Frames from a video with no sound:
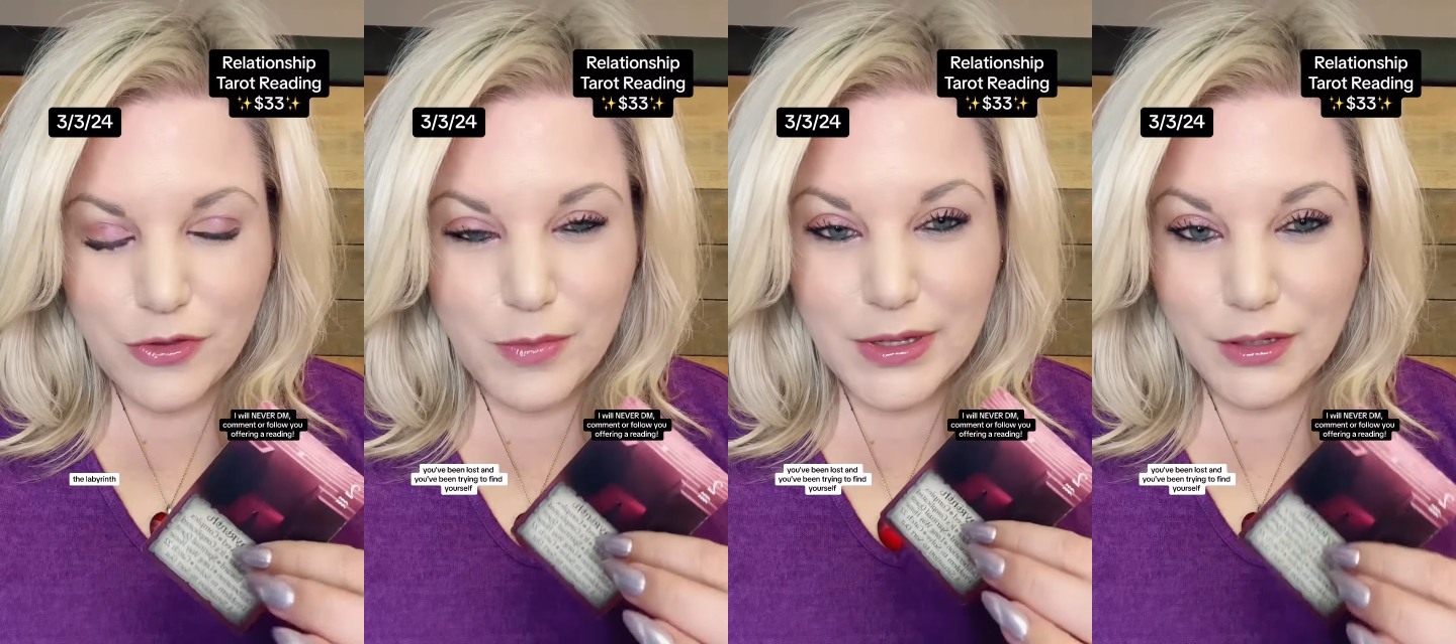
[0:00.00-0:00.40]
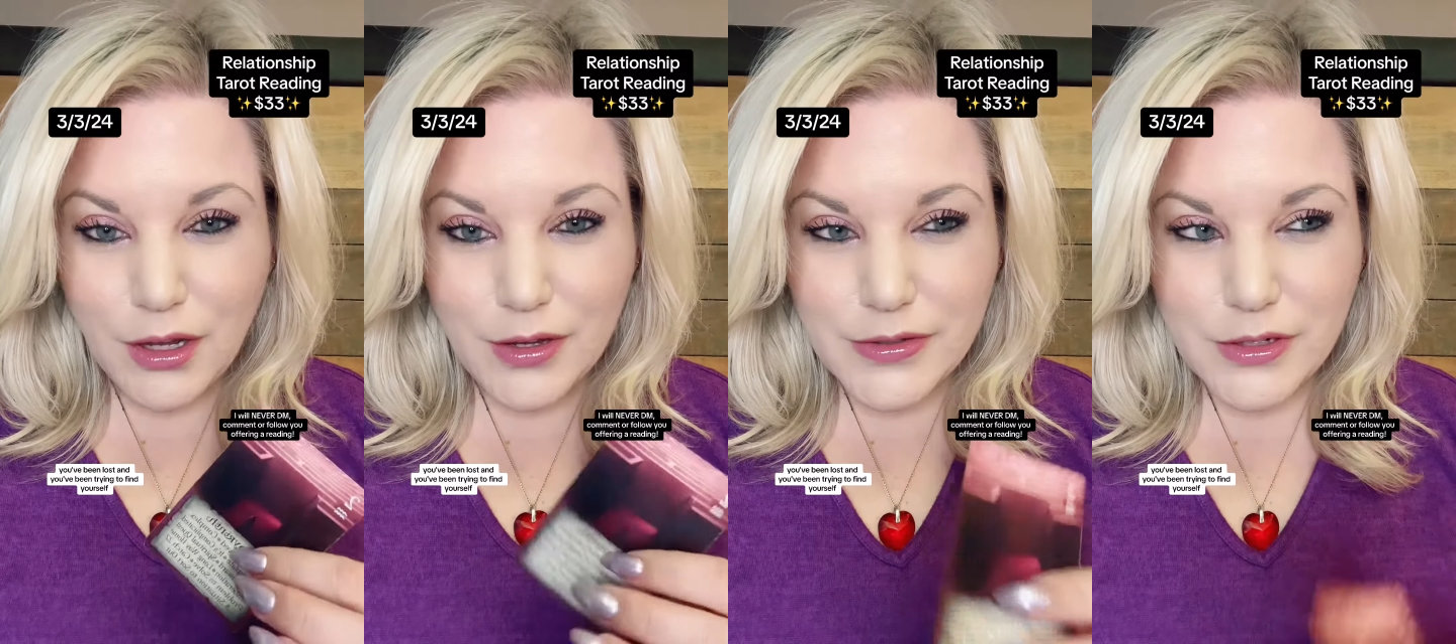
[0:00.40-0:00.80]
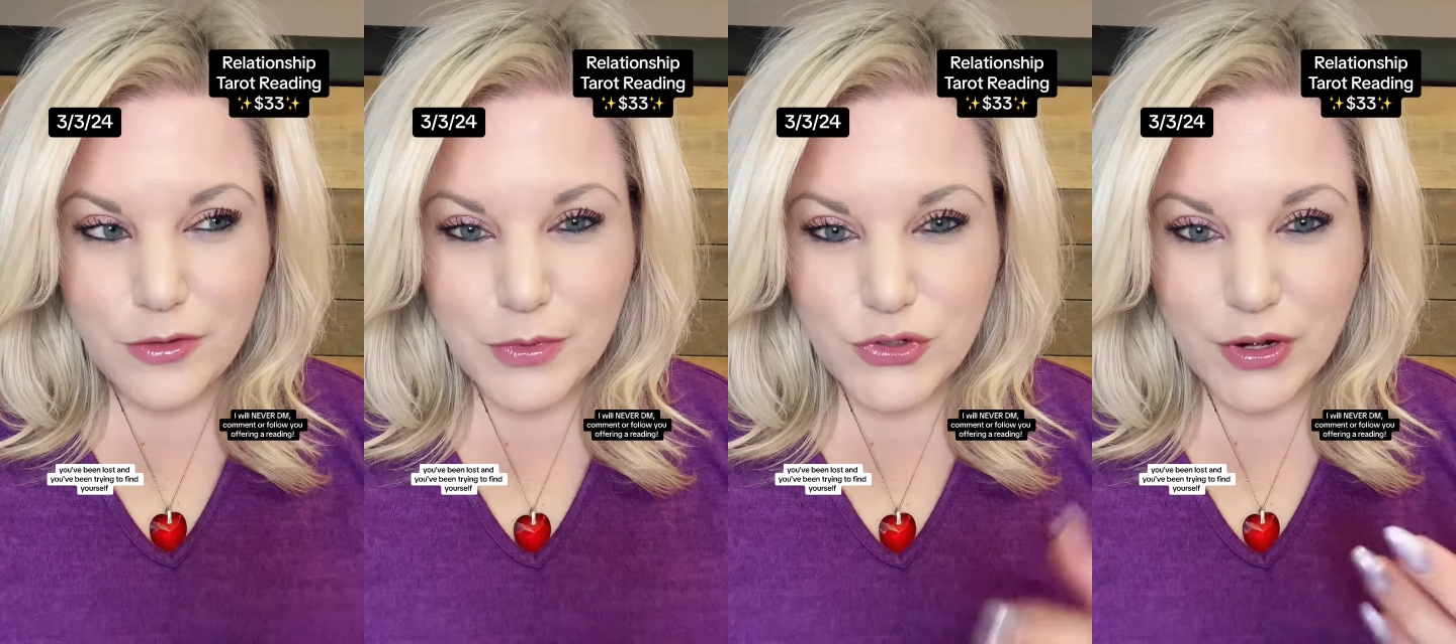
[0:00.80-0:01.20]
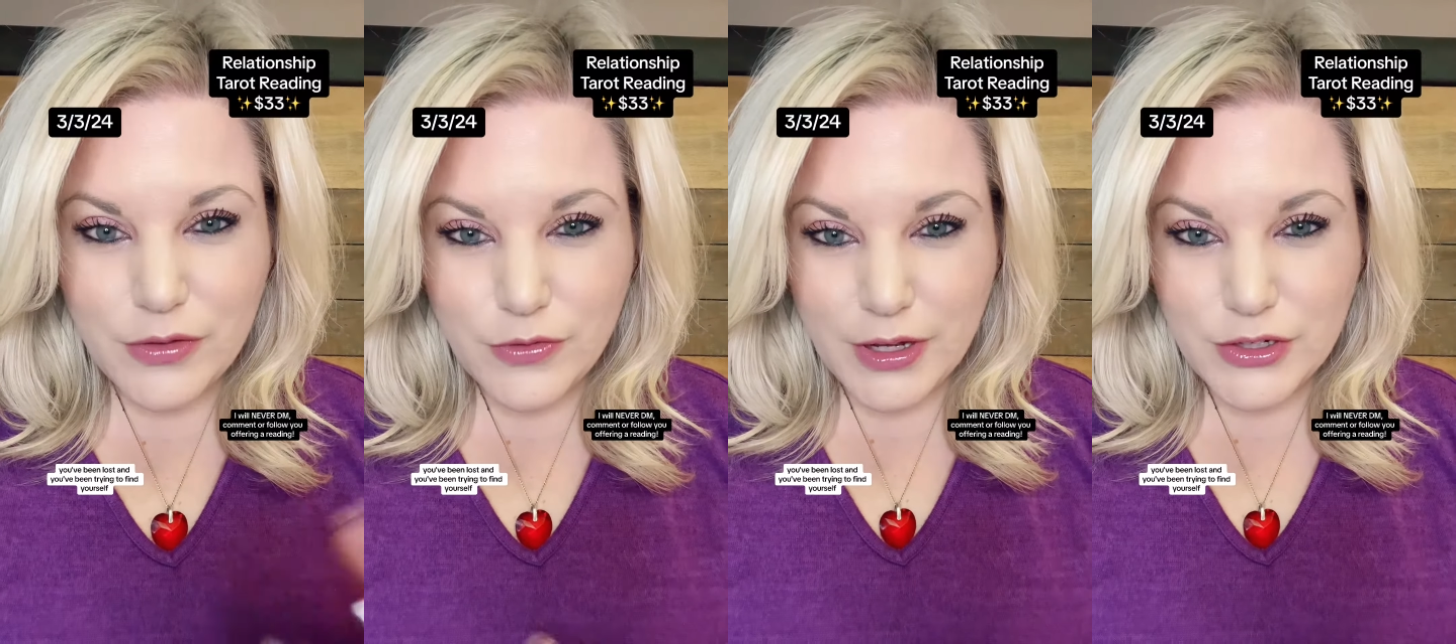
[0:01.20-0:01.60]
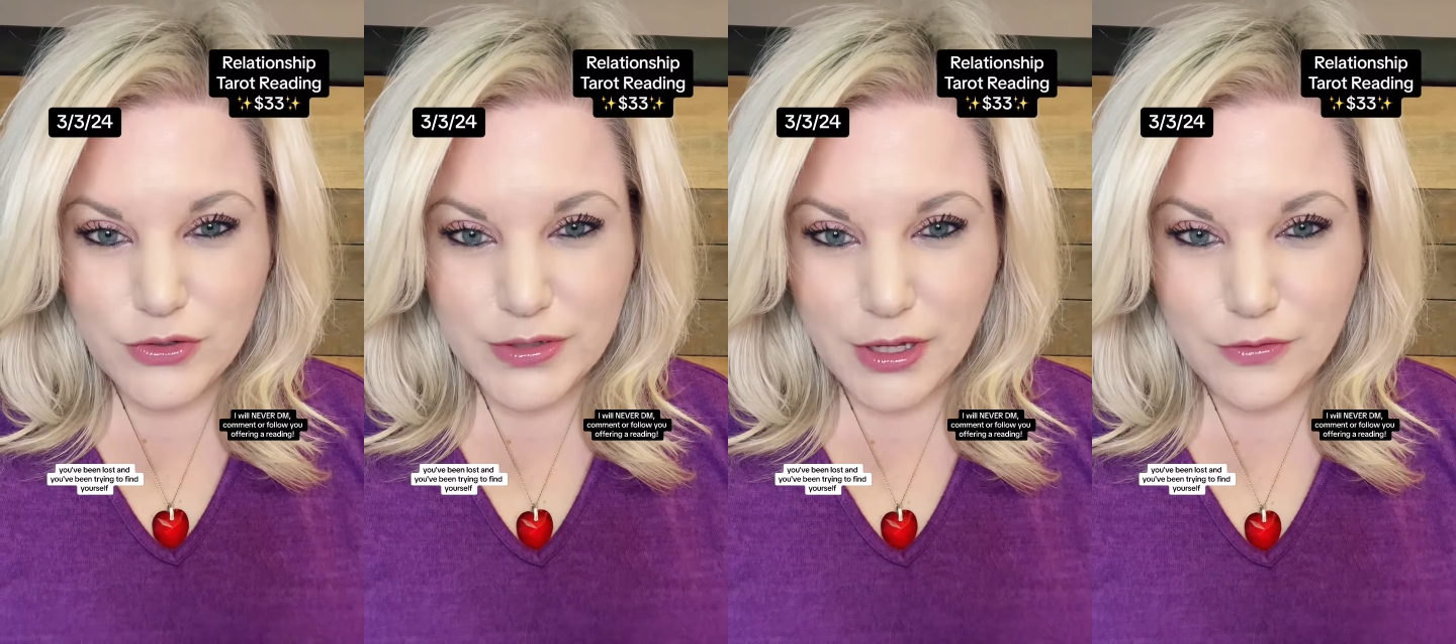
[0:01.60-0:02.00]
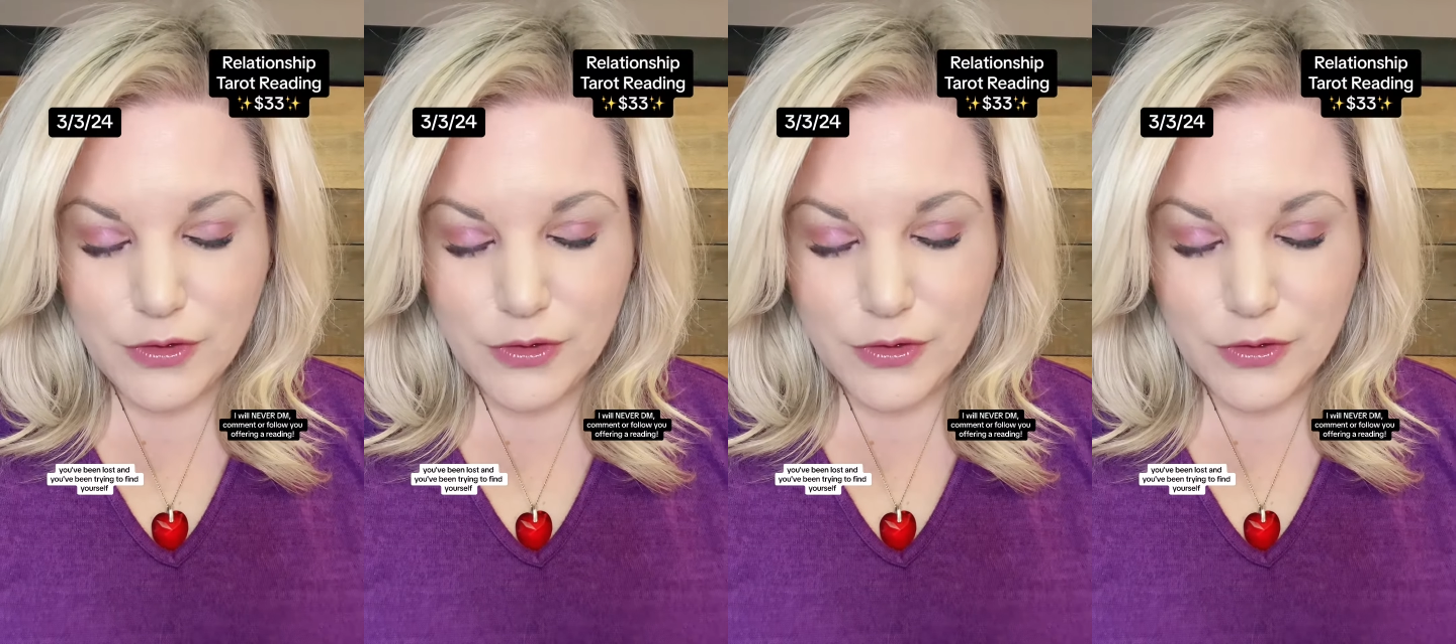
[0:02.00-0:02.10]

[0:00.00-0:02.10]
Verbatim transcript: You've been lost and you've been trying to find yourself.